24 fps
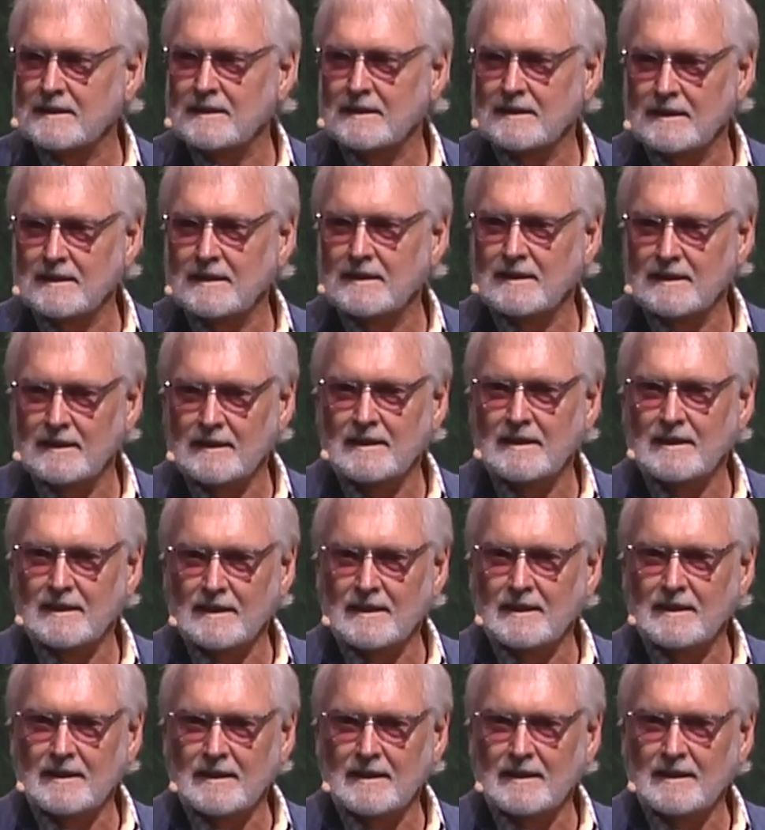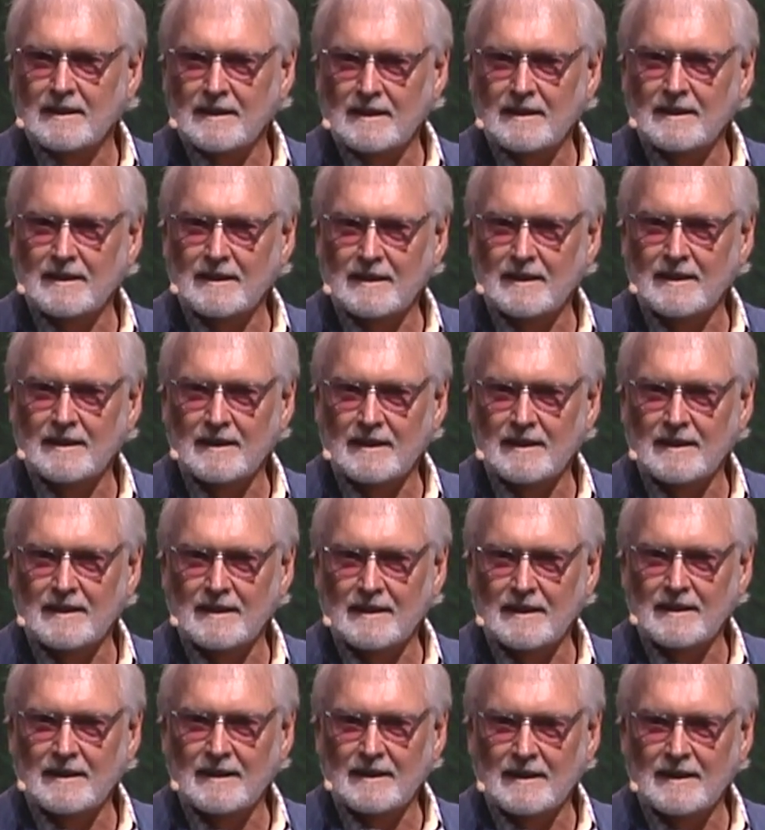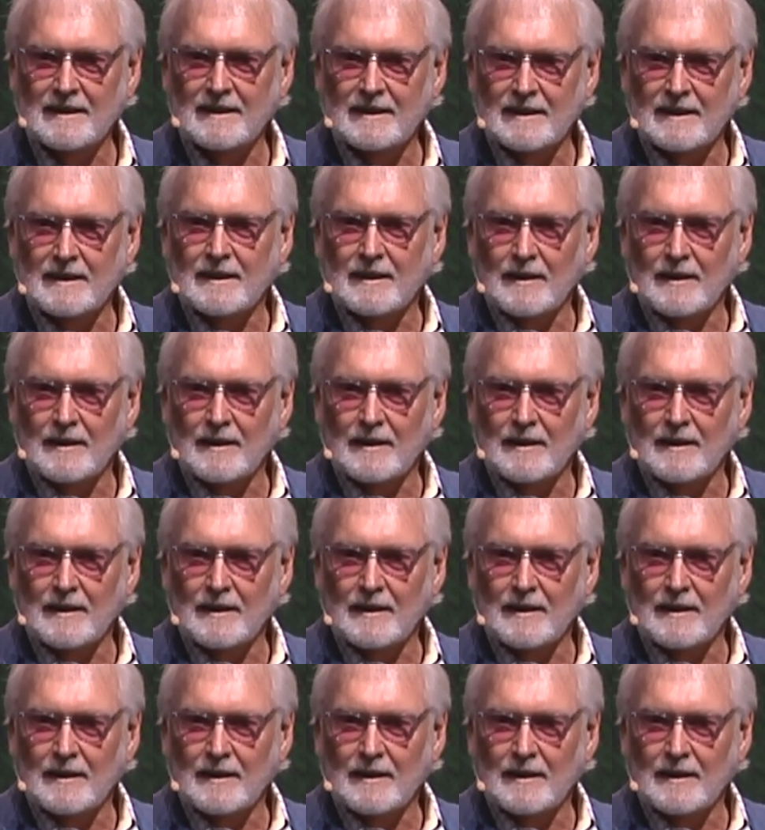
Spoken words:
[no speech]